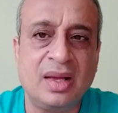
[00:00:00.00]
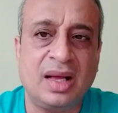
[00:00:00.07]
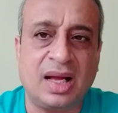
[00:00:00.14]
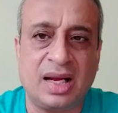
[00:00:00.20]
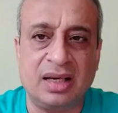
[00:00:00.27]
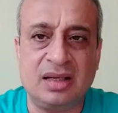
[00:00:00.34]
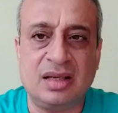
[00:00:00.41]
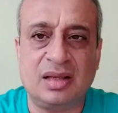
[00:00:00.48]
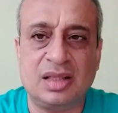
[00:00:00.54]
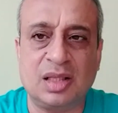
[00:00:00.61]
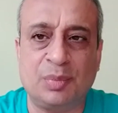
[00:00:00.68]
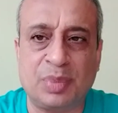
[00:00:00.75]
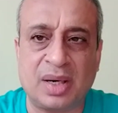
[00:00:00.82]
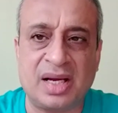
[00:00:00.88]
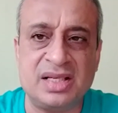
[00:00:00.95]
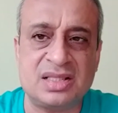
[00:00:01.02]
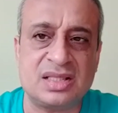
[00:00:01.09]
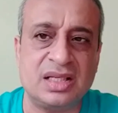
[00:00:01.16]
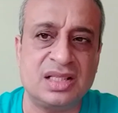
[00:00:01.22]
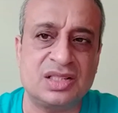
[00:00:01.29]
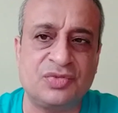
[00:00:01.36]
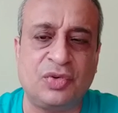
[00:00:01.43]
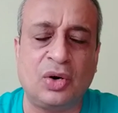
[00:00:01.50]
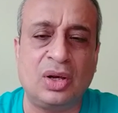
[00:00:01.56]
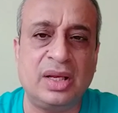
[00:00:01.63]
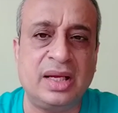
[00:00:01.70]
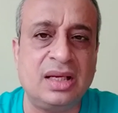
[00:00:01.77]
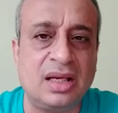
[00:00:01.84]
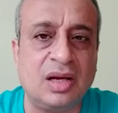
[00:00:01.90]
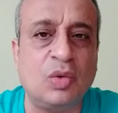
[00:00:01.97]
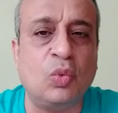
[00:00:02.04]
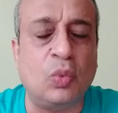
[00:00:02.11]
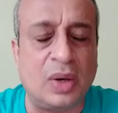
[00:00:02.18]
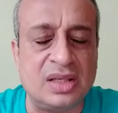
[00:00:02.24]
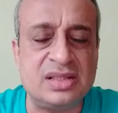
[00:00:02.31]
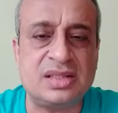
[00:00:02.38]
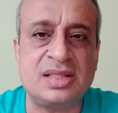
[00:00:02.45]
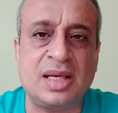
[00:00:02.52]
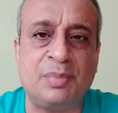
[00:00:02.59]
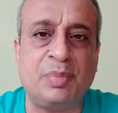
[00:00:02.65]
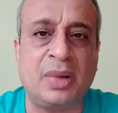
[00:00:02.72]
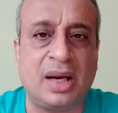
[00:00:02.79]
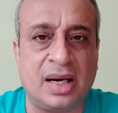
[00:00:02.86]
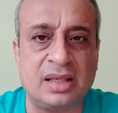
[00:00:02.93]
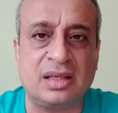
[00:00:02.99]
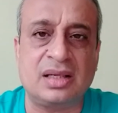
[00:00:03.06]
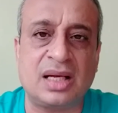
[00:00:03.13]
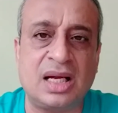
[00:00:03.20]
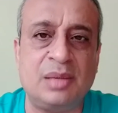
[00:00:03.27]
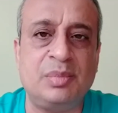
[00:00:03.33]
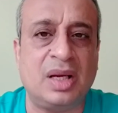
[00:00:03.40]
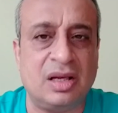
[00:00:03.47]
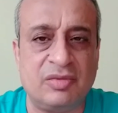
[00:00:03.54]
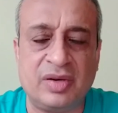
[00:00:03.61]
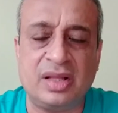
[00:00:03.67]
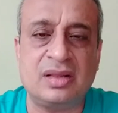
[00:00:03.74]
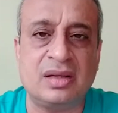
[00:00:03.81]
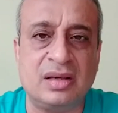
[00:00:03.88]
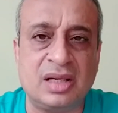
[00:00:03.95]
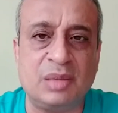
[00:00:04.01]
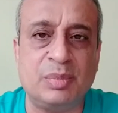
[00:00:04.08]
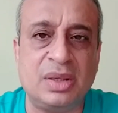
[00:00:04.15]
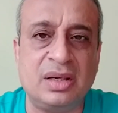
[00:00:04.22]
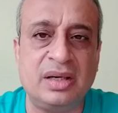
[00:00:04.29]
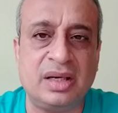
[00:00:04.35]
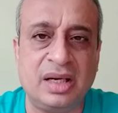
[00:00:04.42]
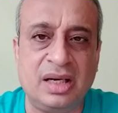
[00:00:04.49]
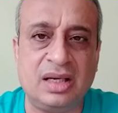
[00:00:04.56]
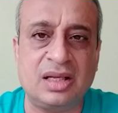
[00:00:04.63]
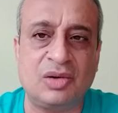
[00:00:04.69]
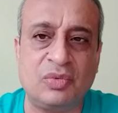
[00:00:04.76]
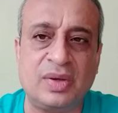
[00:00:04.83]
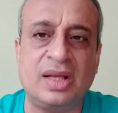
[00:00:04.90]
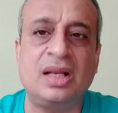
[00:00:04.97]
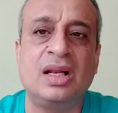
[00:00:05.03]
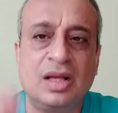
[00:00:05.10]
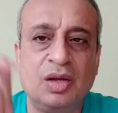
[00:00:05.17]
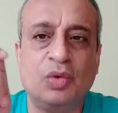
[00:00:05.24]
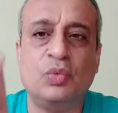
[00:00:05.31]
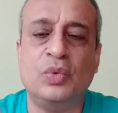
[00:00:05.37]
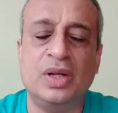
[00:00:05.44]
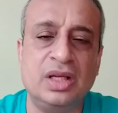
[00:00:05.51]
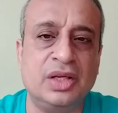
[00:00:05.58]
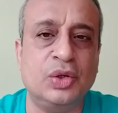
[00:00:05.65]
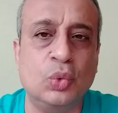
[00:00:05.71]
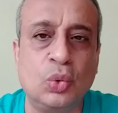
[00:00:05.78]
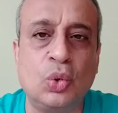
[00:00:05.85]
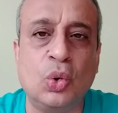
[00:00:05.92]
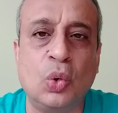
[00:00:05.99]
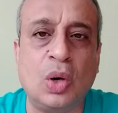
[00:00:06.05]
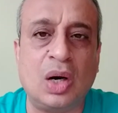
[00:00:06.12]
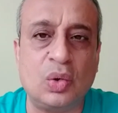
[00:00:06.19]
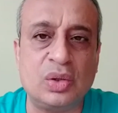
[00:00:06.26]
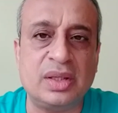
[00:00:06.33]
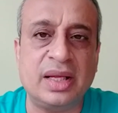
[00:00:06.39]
and the price is falling one step at a time every 30-minute interval, will you go out